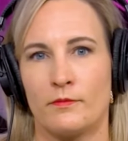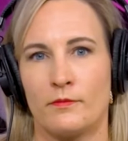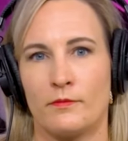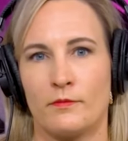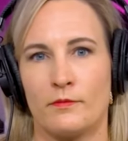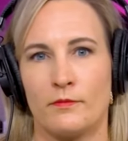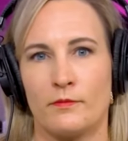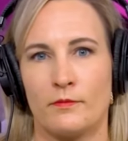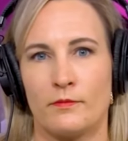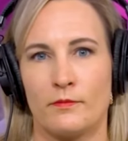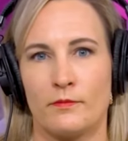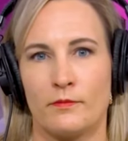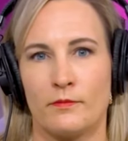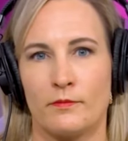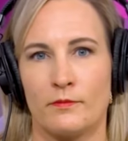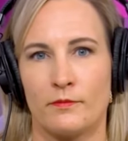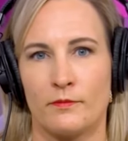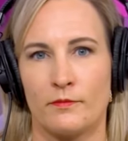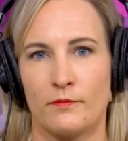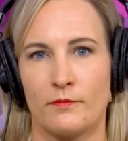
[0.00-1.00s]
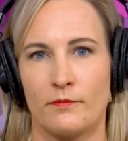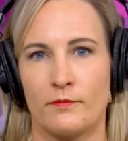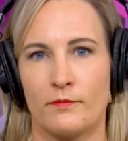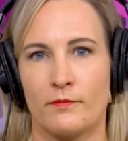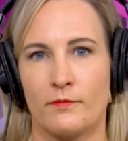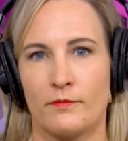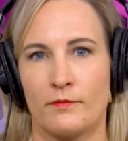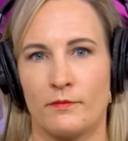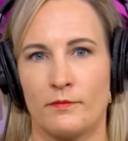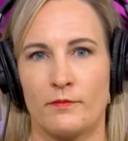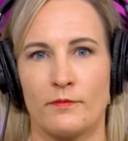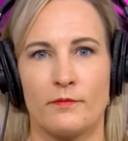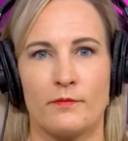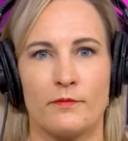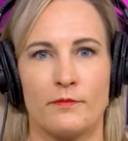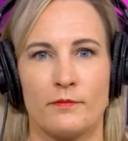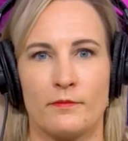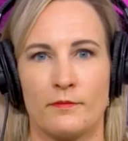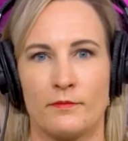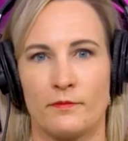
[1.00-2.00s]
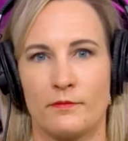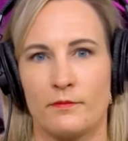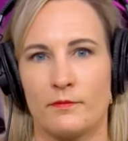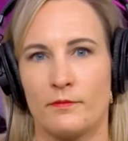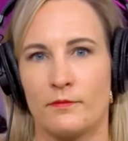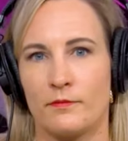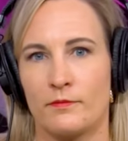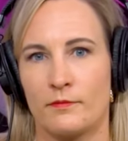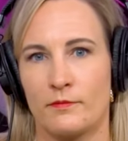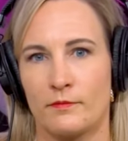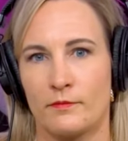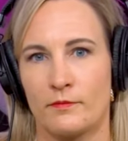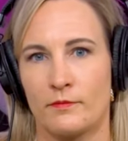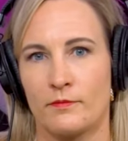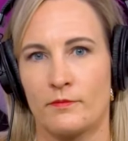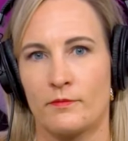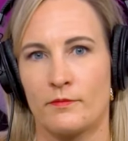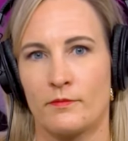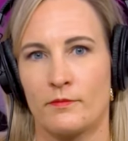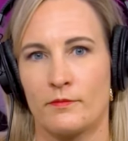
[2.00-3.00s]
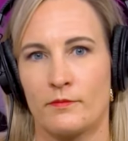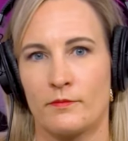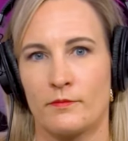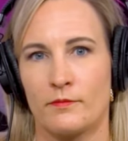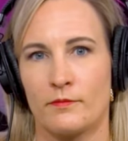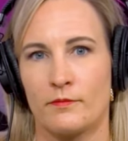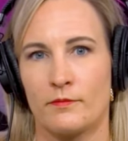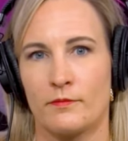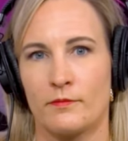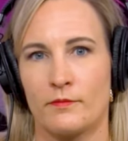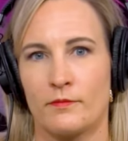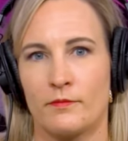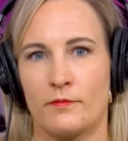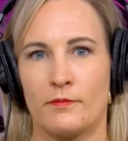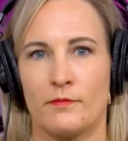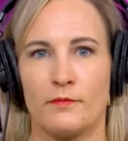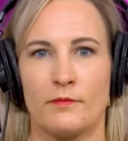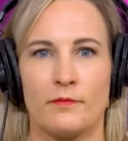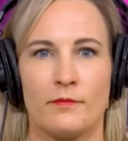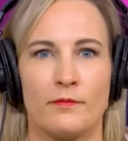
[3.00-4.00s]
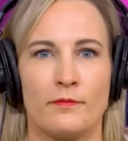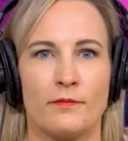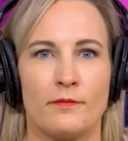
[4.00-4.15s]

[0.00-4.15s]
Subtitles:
The person shown says nothing.